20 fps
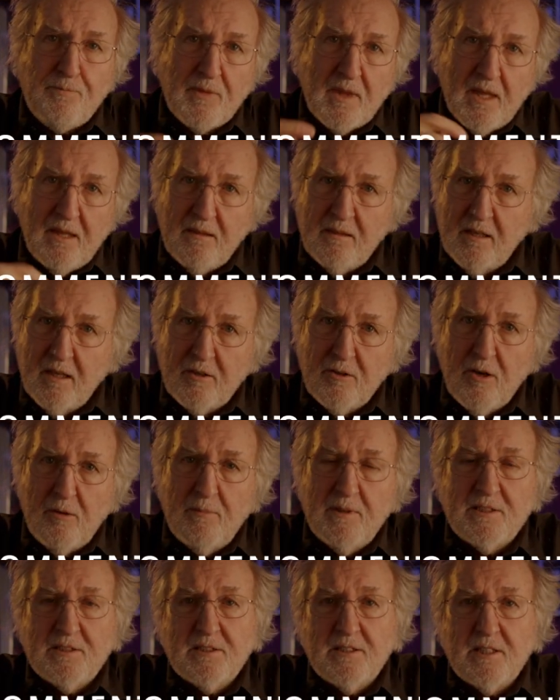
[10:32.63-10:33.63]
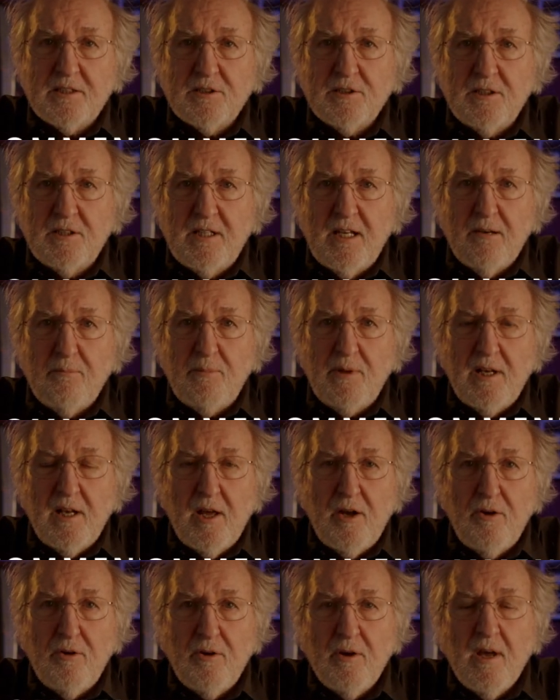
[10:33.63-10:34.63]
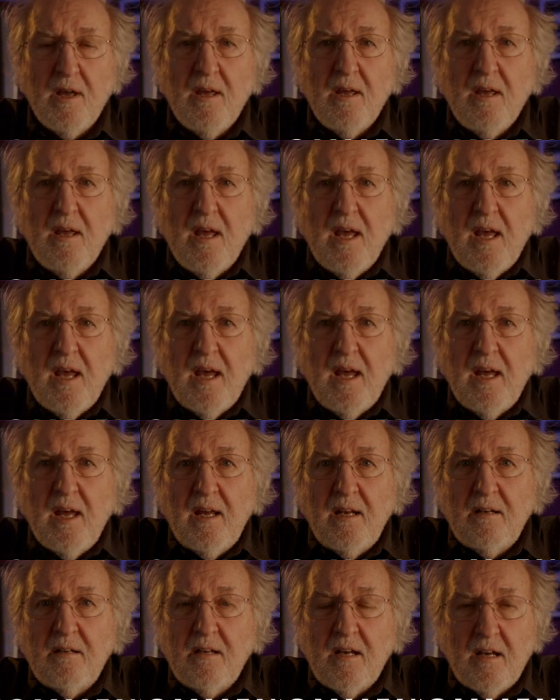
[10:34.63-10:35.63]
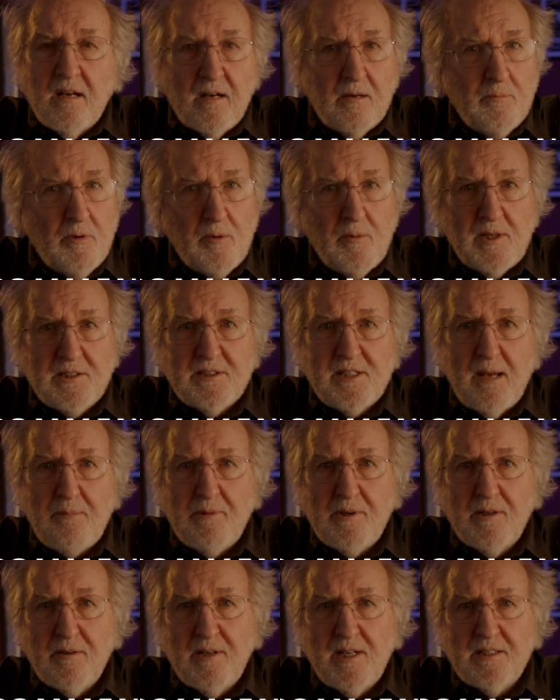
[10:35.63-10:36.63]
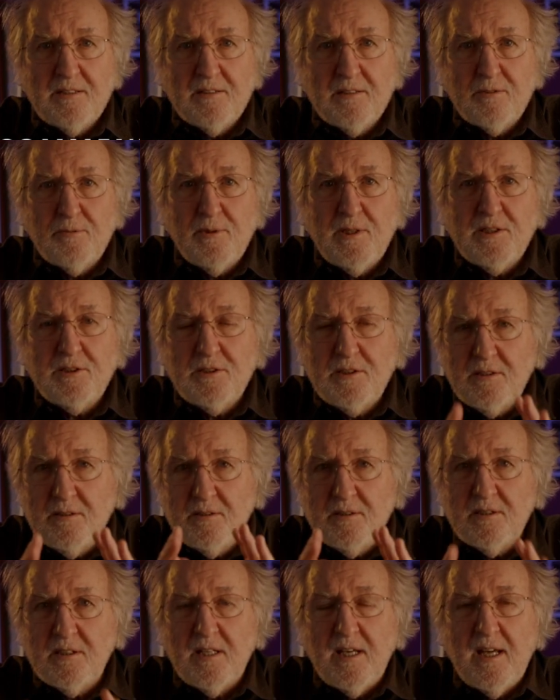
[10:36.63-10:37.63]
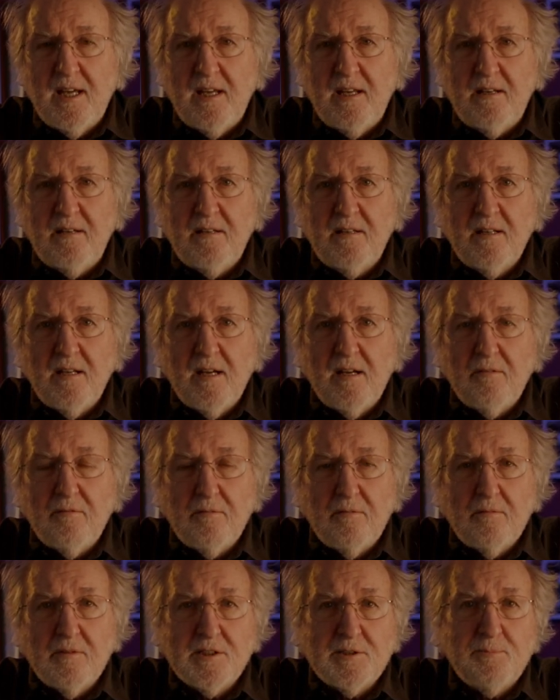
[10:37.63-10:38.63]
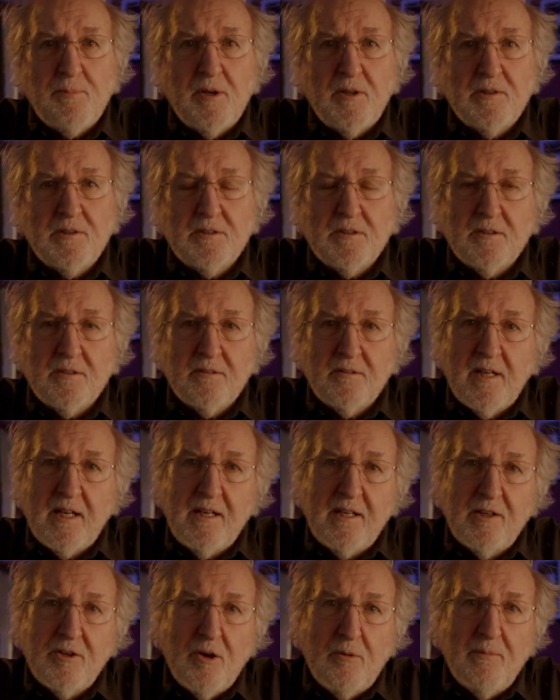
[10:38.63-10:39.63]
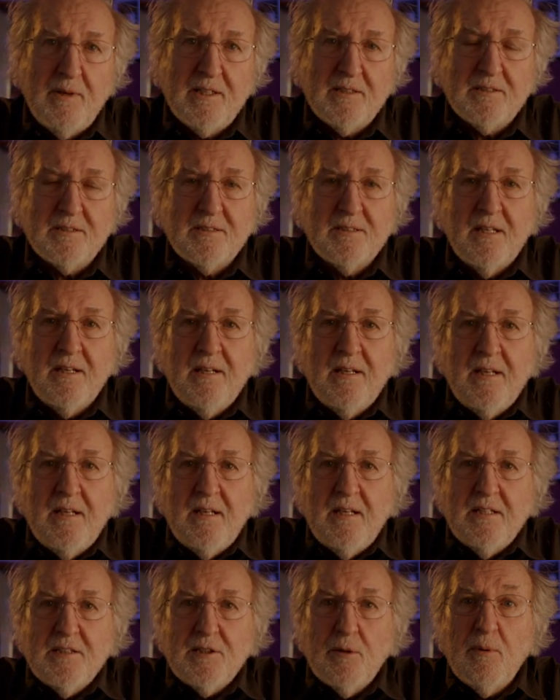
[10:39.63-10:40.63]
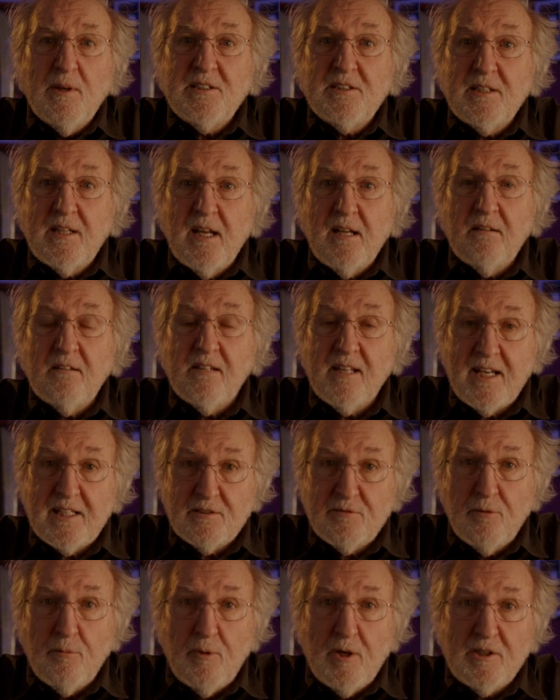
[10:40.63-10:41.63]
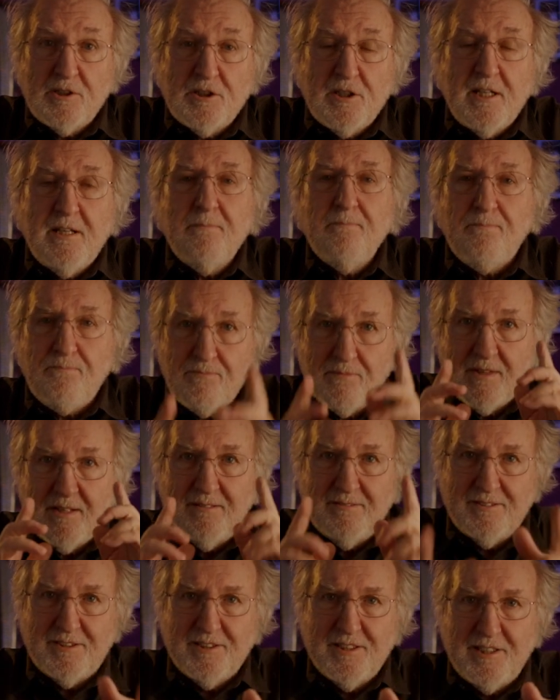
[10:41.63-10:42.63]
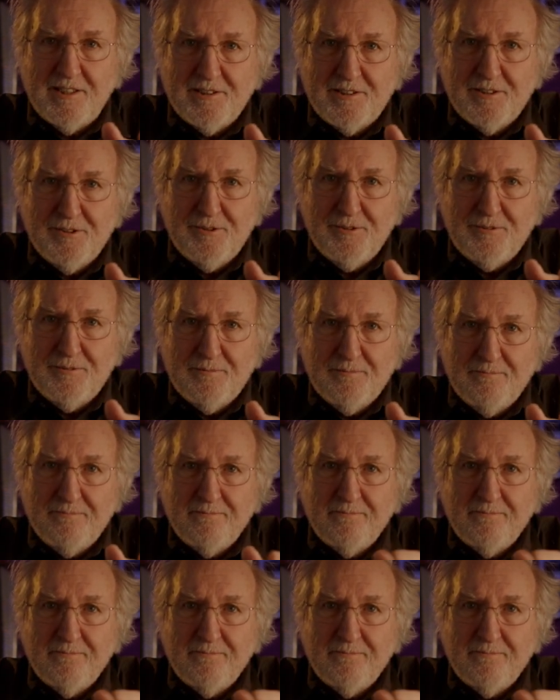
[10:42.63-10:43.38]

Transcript: in the comments section down below. And I'm always happy to answer questions and respond to any comments. So once again, thanks for watching. See you soon.